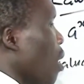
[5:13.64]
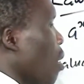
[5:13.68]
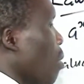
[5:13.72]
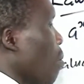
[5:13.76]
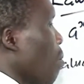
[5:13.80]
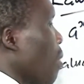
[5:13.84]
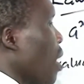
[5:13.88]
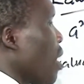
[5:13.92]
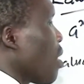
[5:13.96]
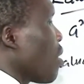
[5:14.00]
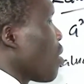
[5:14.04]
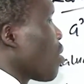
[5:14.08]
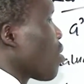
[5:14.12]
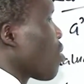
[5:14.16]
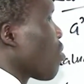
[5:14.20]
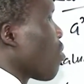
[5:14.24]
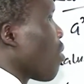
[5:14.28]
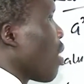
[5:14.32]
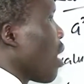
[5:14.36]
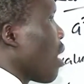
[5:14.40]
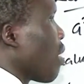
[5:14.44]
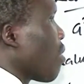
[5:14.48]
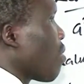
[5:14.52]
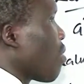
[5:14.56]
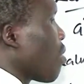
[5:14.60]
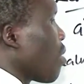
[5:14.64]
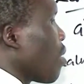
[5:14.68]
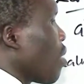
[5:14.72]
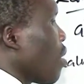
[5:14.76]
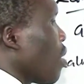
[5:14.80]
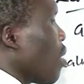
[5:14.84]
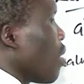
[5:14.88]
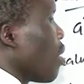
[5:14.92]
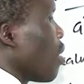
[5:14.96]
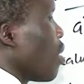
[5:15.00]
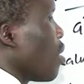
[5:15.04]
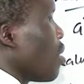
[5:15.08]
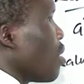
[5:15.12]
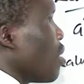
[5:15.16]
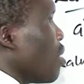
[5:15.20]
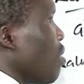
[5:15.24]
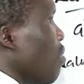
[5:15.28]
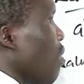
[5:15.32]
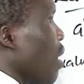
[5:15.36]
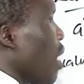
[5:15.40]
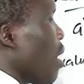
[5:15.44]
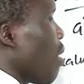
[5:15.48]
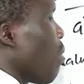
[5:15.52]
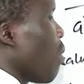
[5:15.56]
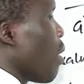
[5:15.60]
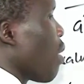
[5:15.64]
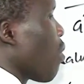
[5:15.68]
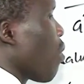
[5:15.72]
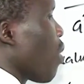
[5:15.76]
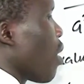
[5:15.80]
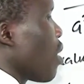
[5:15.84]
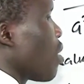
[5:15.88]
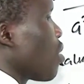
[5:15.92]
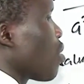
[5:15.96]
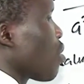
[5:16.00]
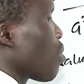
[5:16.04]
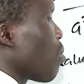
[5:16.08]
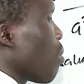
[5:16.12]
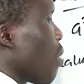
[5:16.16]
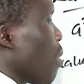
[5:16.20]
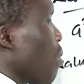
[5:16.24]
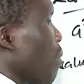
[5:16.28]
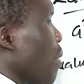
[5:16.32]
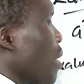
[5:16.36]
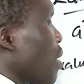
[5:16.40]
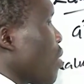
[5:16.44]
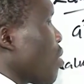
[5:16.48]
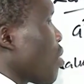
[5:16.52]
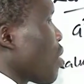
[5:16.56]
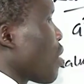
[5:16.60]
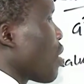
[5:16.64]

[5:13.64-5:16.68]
minus 5 divided by 1 raised to power minus